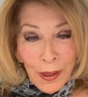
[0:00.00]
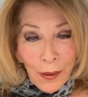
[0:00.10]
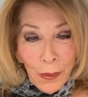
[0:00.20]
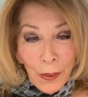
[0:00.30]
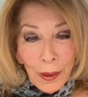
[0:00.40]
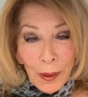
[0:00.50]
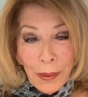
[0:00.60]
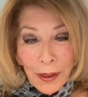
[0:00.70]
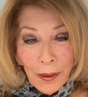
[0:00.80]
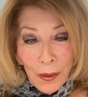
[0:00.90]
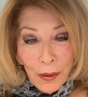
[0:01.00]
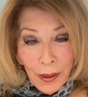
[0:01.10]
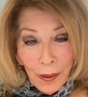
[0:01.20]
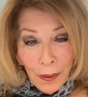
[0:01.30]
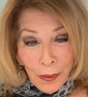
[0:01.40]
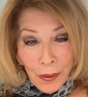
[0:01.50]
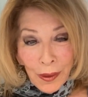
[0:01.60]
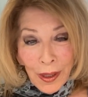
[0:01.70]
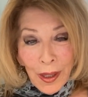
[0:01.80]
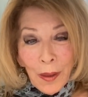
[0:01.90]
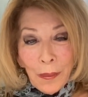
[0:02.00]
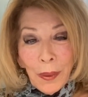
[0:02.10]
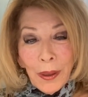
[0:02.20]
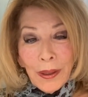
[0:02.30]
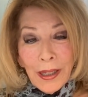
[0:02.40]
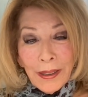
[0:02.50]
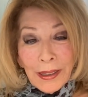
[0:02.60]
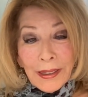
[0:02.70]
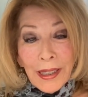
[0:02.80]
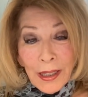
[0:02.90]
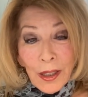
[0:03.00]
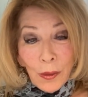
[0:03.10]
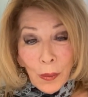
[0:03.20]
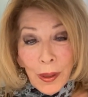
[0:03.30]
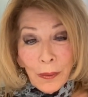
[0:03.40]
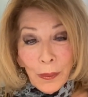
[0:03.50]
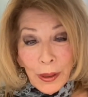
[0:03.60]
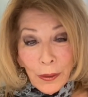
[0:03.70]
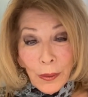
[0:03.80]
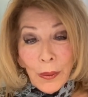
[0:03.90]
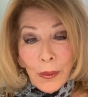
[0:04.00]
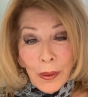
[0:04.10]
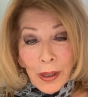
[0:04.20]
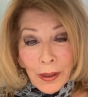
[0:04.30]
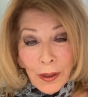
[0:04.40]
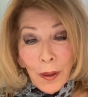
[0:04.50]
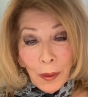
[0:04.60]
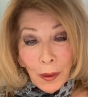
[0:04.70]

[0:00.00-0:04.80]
to really being ourselves. But I think that is when we do come